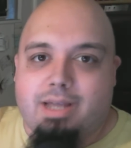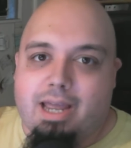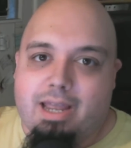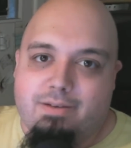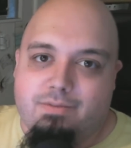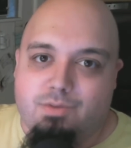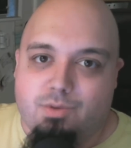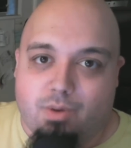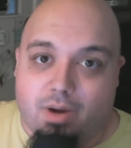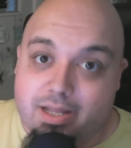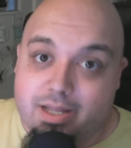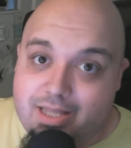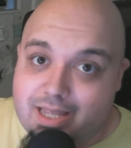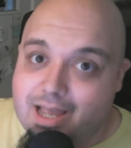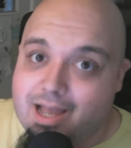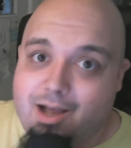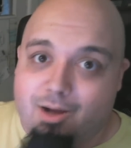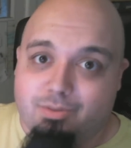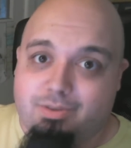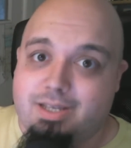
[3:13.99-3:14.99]
I have no
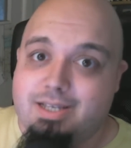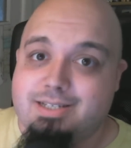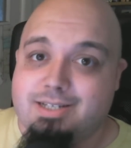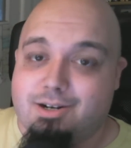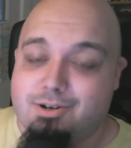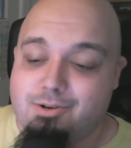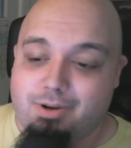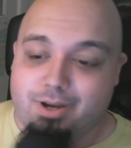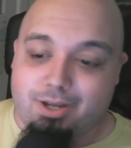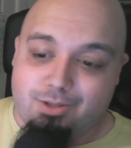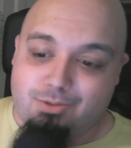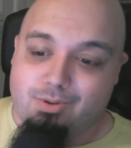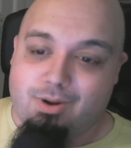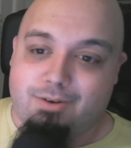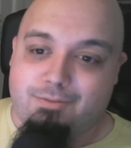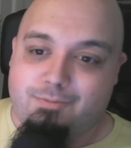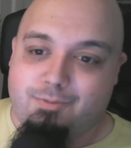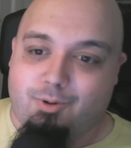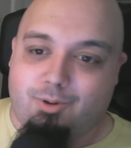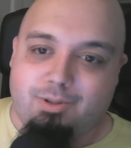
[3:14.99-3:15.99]
idea how things are going to
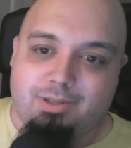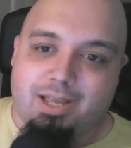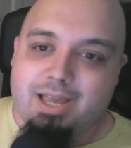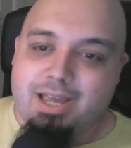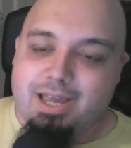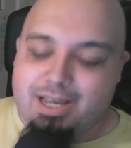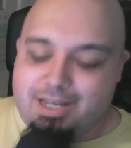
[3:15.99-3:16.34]
unfold.